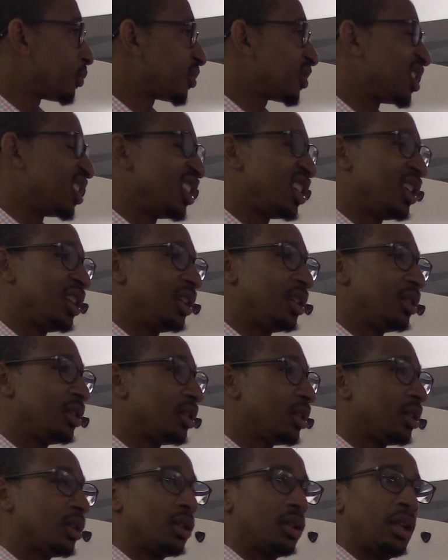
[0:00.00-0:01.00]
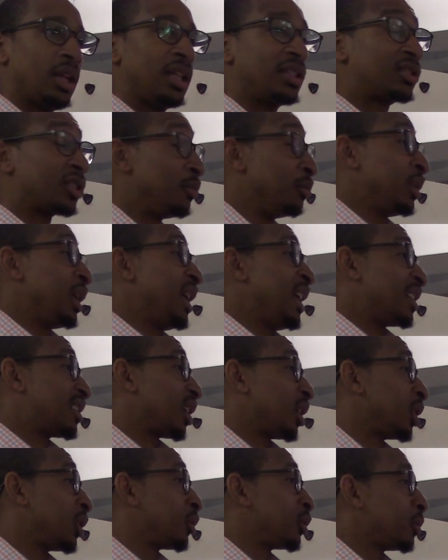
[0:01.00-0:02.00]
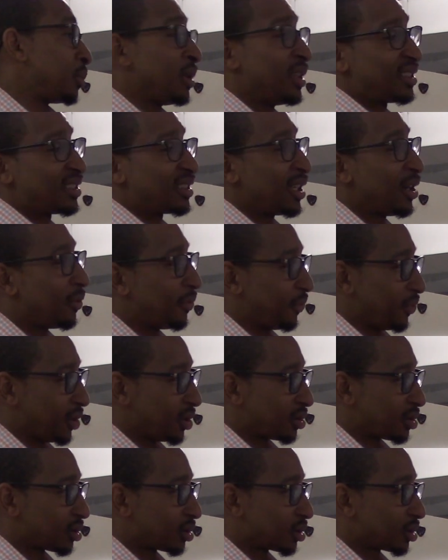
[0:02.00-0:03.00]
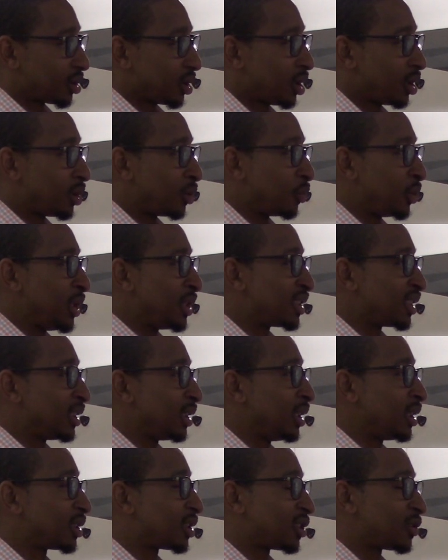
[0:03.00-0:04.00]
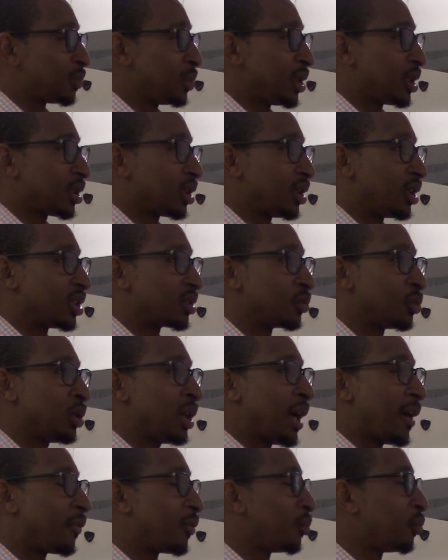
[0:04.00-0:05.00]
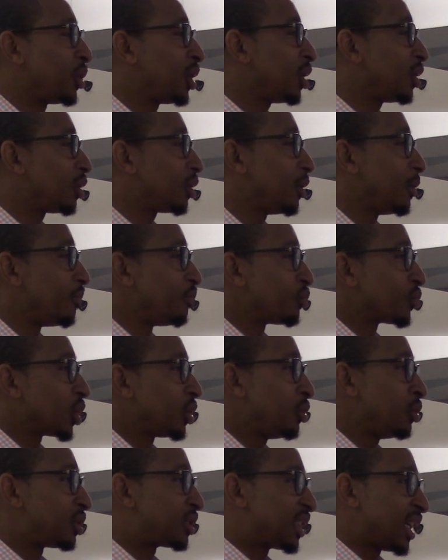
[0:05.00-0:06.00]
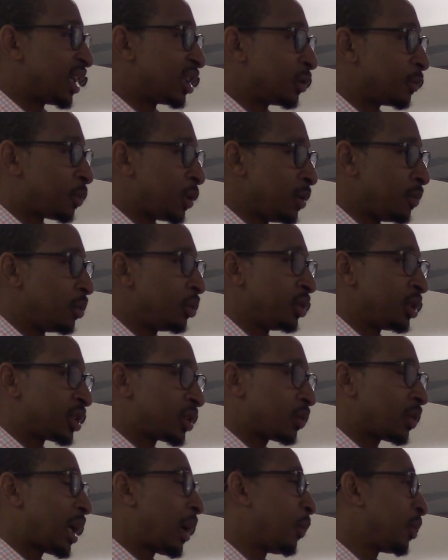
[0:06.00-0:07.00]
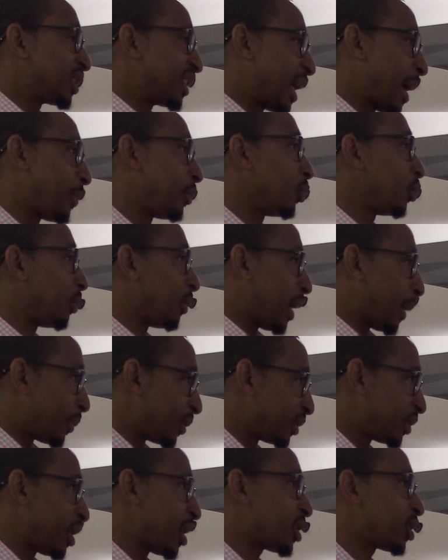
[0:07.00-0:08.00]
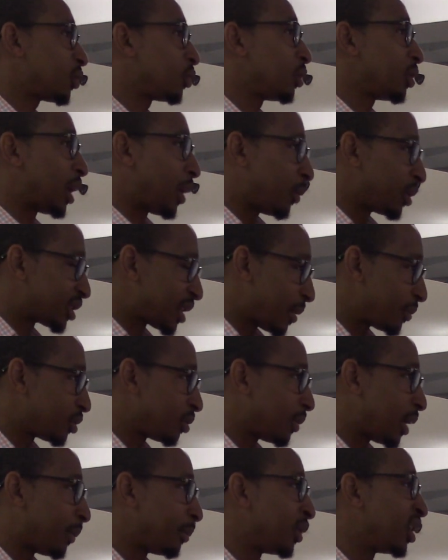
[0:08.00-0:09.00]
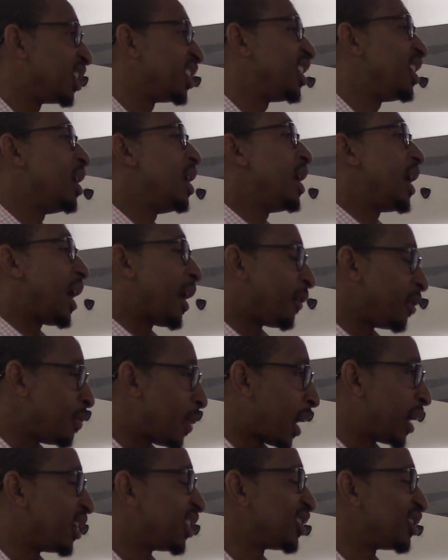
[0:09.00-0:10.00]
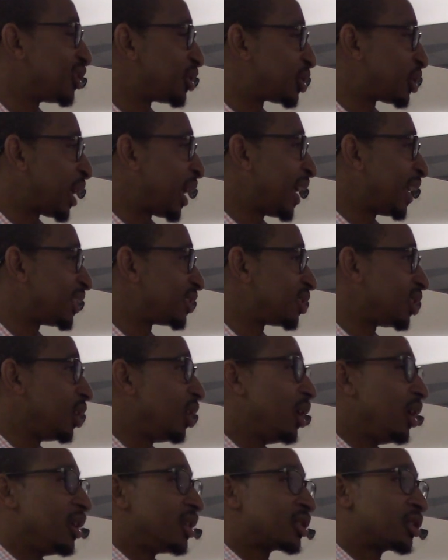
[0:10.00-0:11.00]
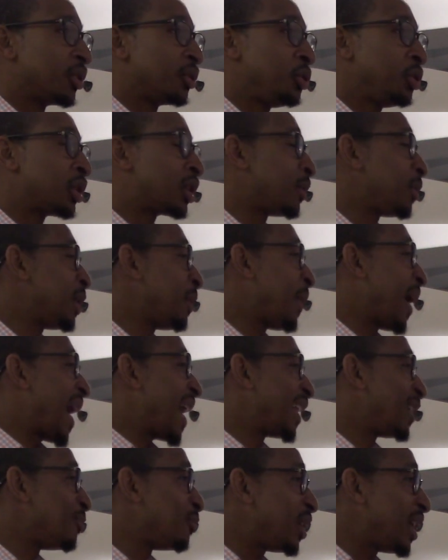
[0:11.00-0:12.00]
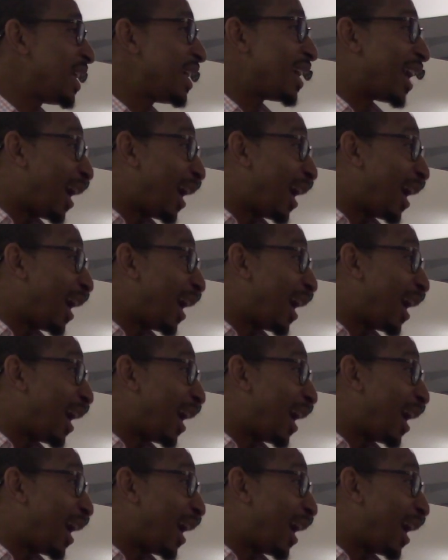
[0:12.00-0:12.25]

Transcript: then to me it's a little bit selfish. And the reason is because when you have a will, you telling people this is what I want to happen with my possession, what I want to happen to my money. Everybody understands it. So you could be mad at me,